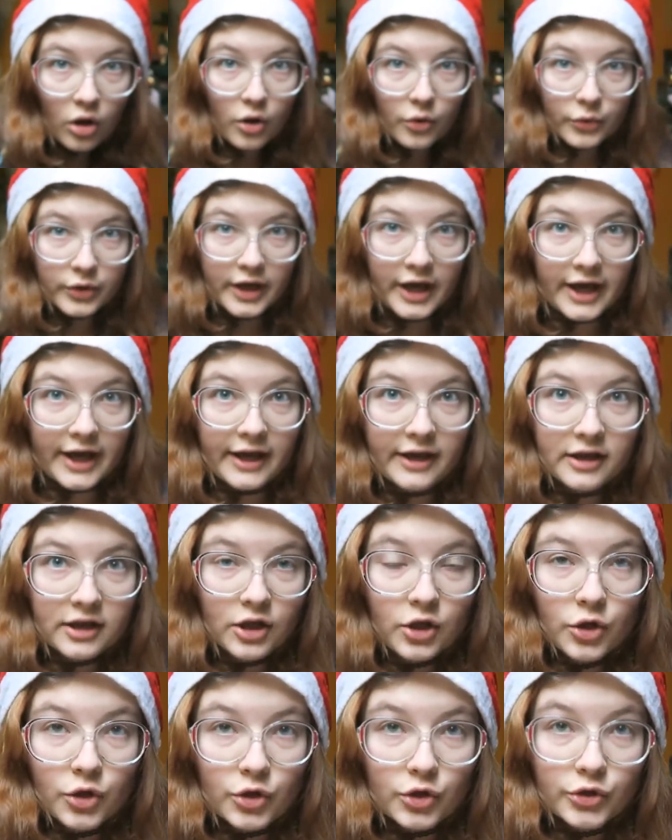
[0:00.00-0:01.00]
Okay,
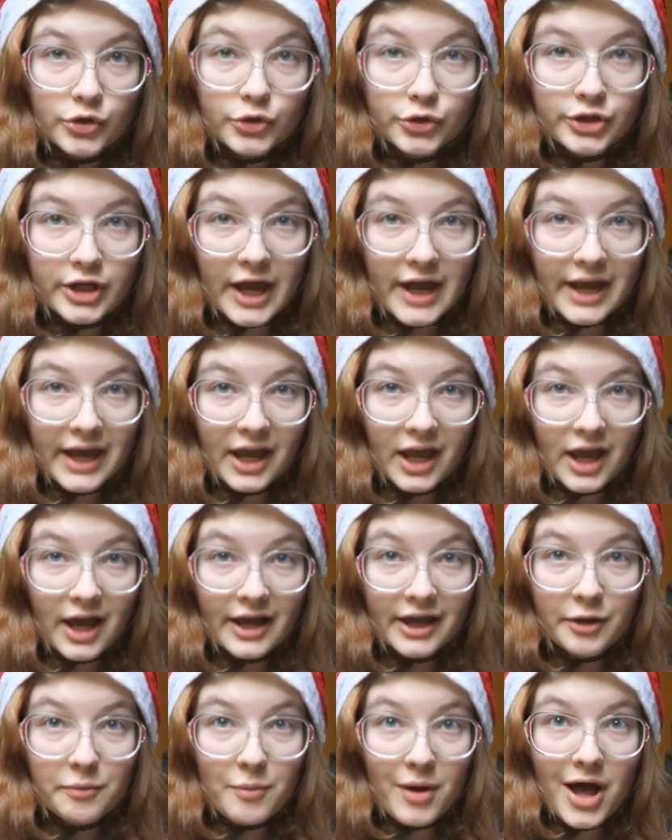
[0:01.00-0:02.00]
today
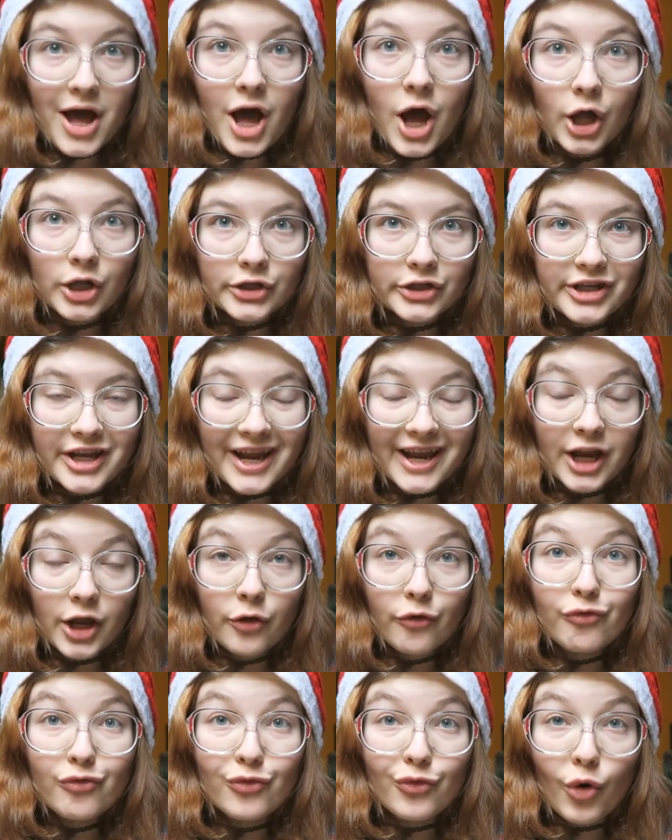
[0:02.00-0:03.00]
I am
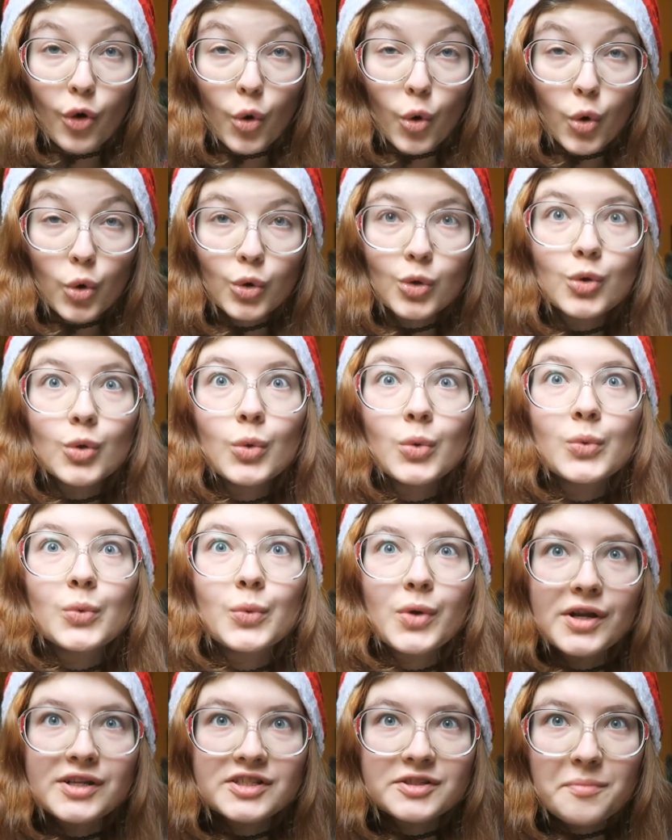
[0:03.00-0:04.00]
hunting for
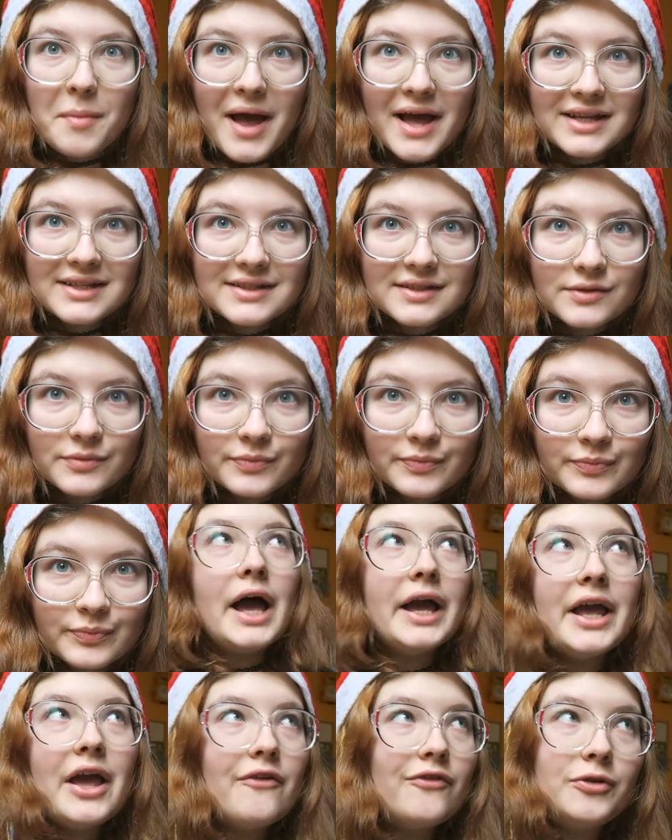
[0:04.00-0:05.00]
Christmas.
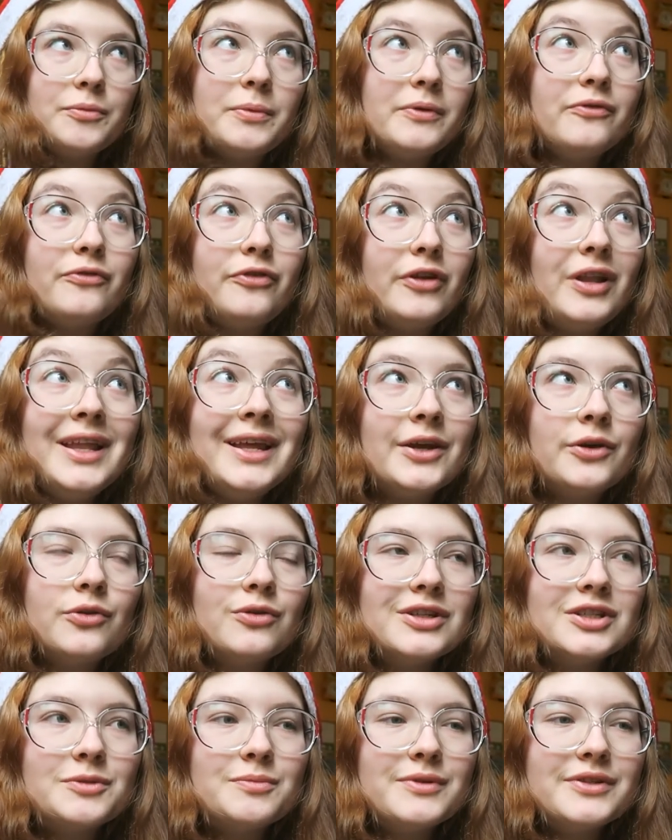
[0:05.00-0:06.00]
I haven't been feeling
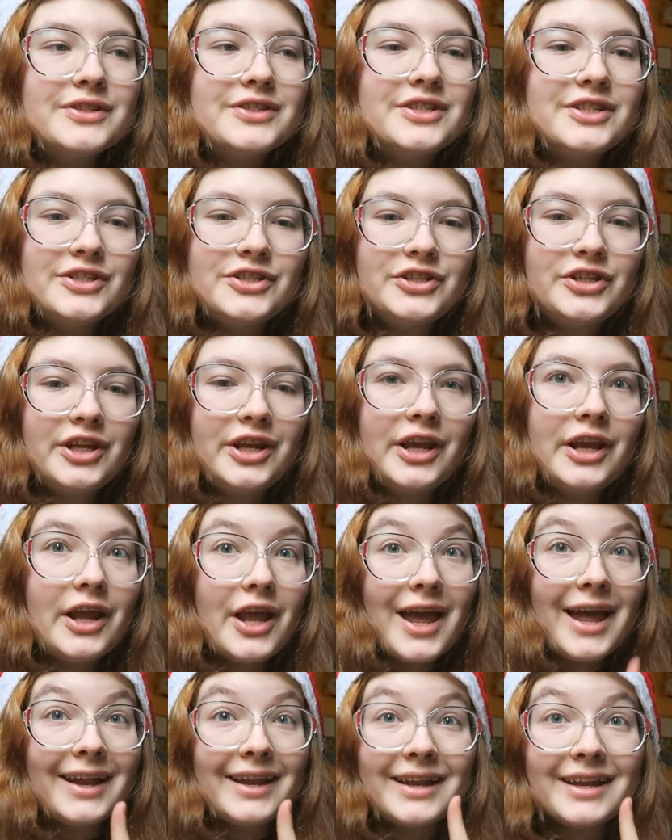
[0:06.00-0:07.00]
Christmas this
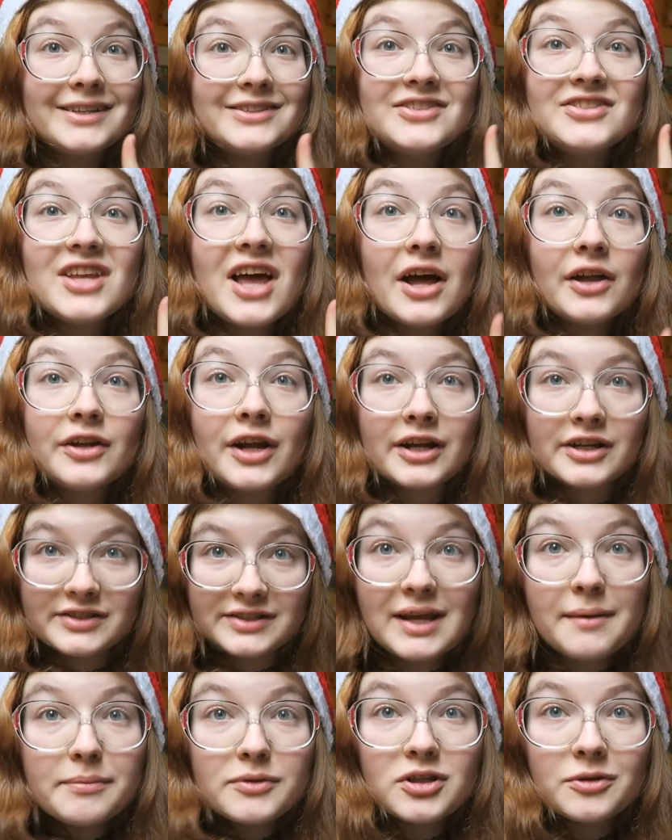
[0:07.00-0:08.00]
year and this is
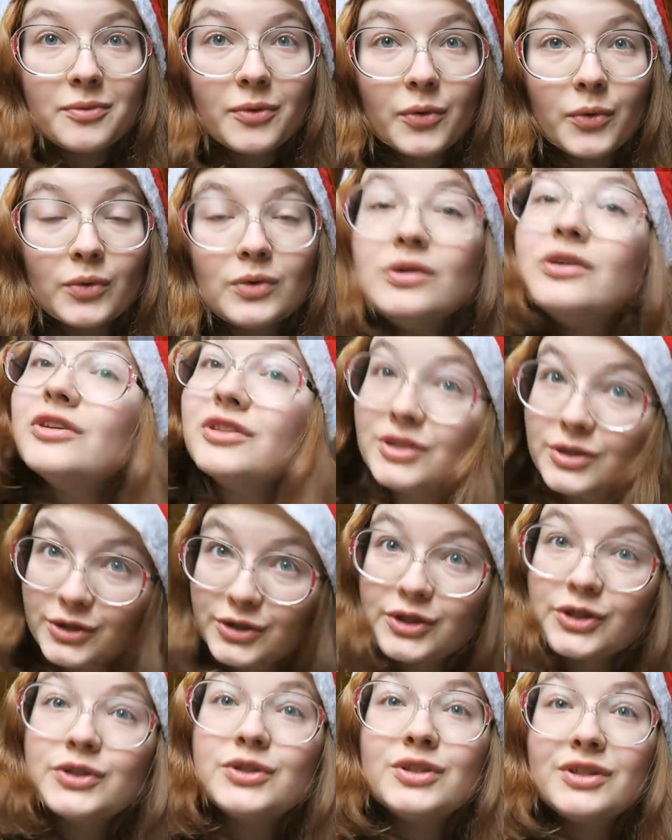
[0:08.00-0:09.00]
unacceptable
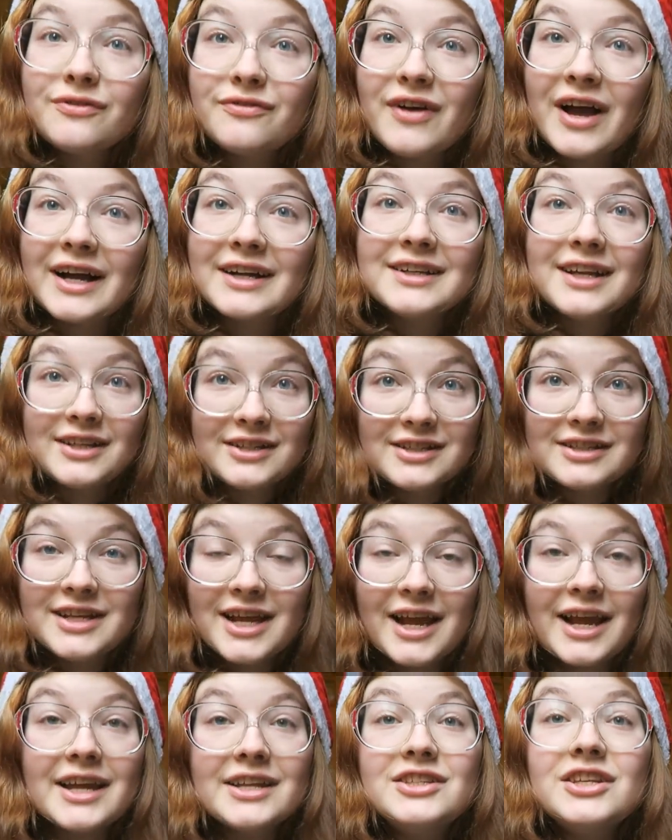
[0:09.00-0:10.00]
due to the fact that
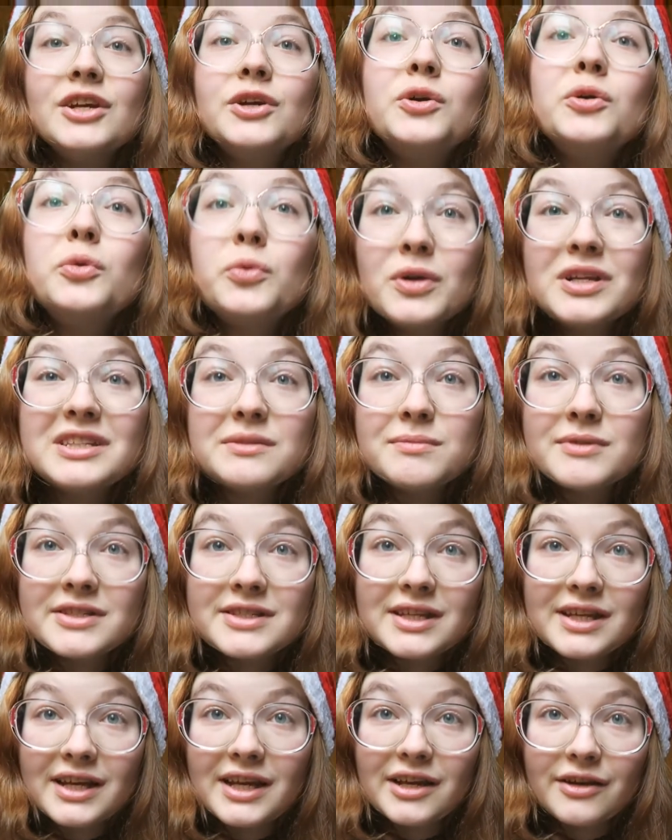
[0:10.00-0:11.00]
today is a
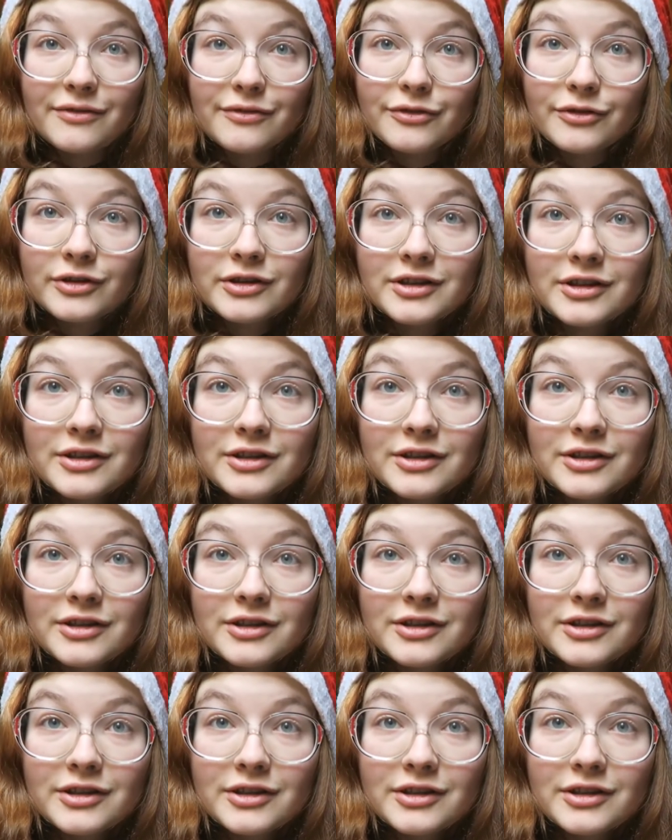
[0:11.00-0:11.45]
Christmas Eve.